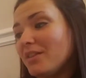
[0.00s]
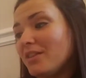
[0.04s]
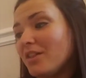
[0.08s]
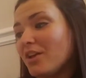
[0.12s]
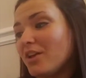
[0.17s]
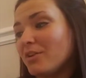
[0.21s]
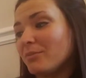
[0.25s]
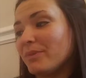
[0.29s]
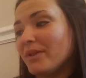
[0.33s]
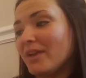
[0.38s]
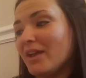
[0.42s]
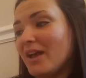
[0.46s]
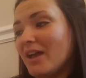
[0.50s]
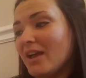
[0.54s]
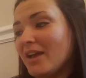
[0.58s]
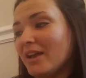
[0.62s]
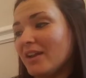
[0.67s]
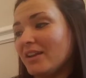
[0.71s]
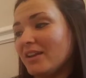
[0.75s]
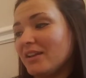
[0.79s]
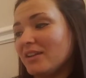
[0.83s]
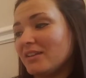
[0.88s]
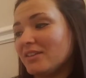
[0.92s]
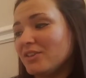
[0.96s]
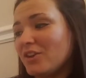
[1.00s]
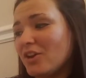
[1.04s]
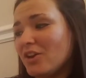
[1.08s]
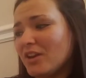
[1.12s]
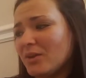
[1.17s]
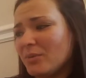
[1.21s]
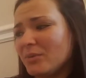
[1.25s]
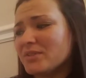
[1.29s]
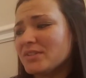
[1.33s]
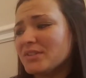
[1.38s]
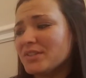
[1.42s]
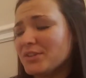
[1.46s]
along behind and thought
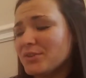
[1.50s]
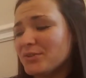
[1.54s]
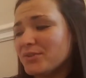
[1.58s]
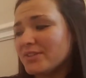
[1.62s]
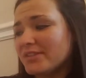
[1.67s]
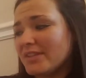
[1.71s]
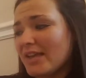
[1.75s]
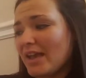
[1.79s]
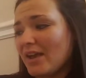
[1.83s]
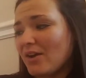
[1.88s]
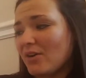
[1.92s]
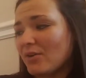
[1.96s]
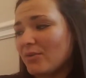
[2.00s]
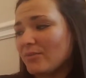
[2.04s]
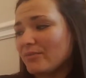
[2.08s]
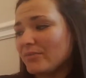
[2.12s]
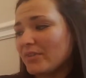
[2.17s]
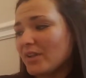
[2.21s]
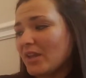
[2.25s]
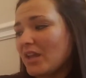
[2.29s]
it was Little Sal.